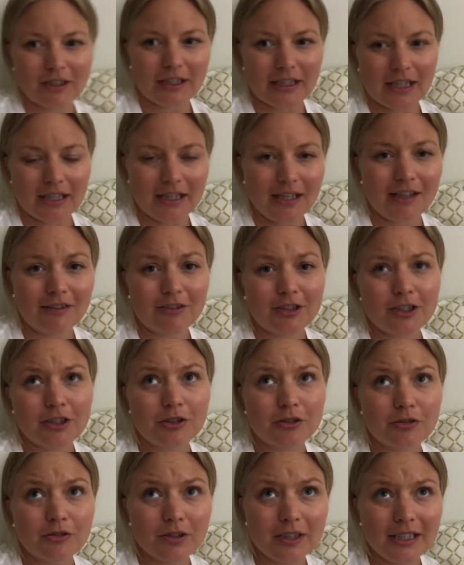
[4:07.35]
Like I have
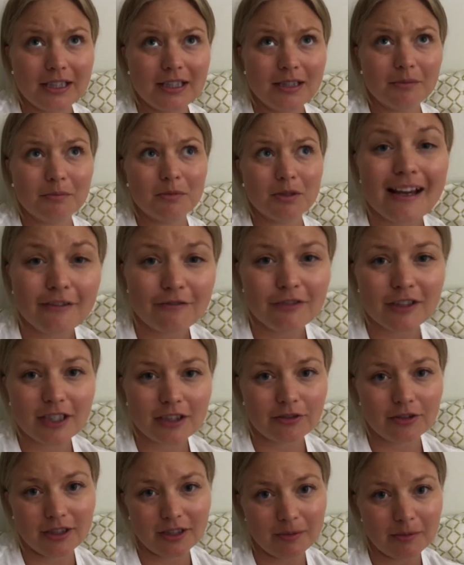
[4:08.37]
cream, heavy
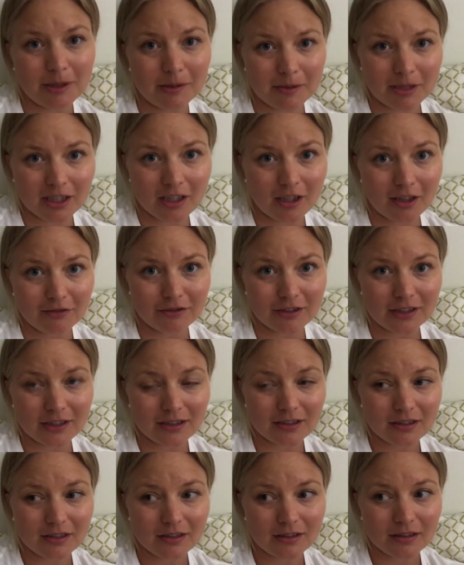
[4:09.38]
cream in my
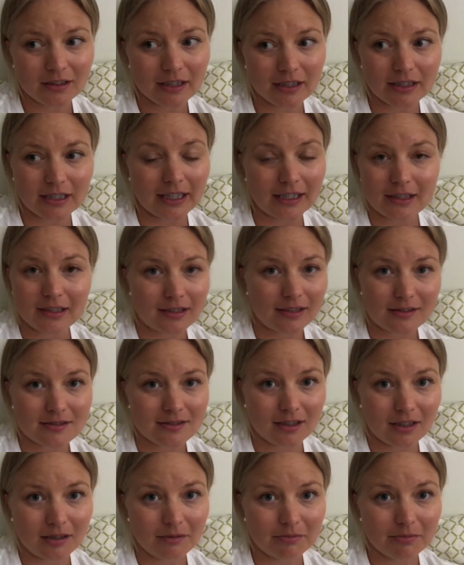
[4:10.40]
coffee and I cannot
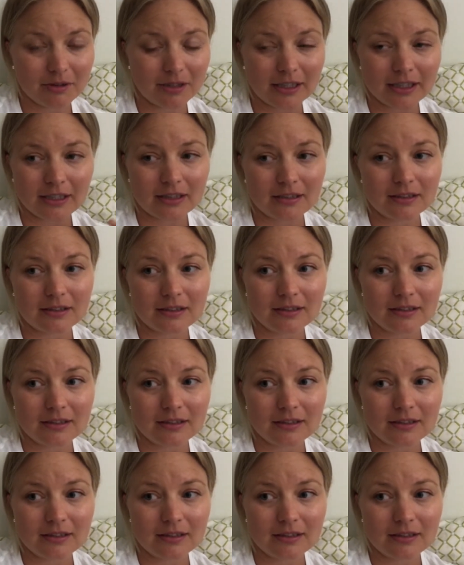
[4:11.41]
stop. Like